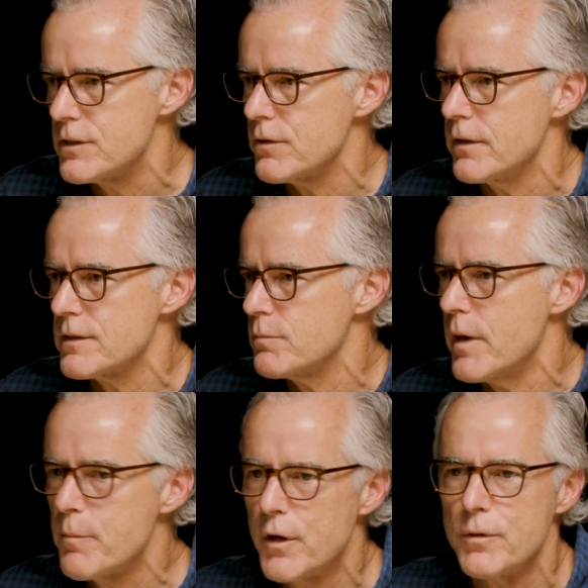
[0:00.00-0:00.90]
So that's
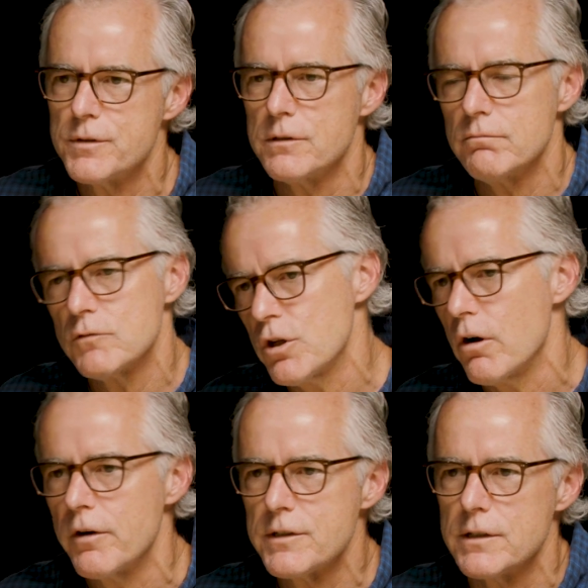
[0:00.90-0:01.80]
memos and
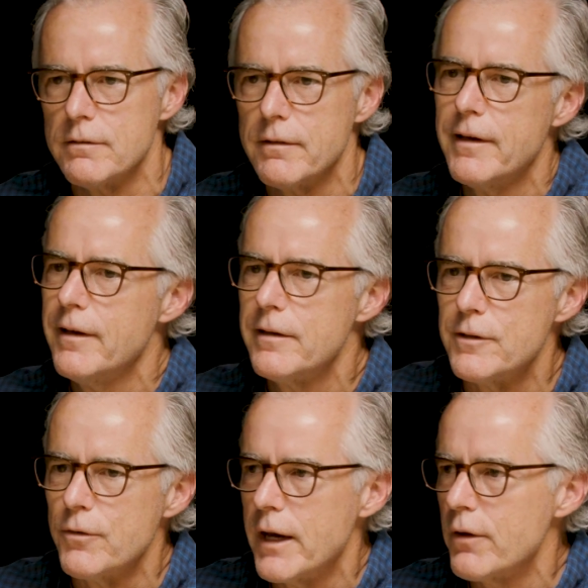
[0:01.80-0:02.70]
charts and,
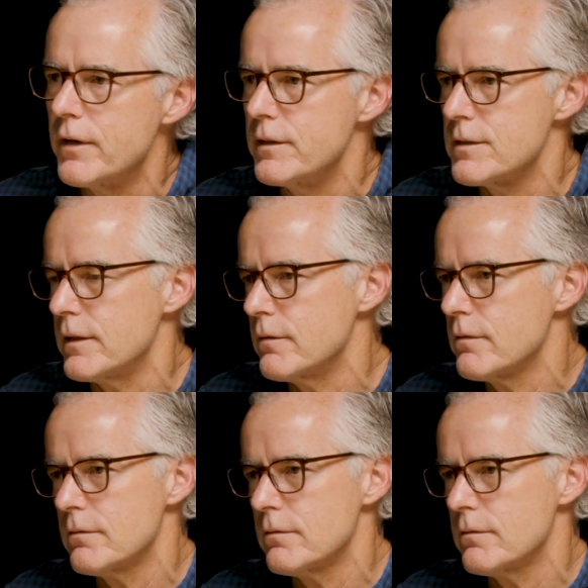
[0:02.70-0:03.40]
nowadays like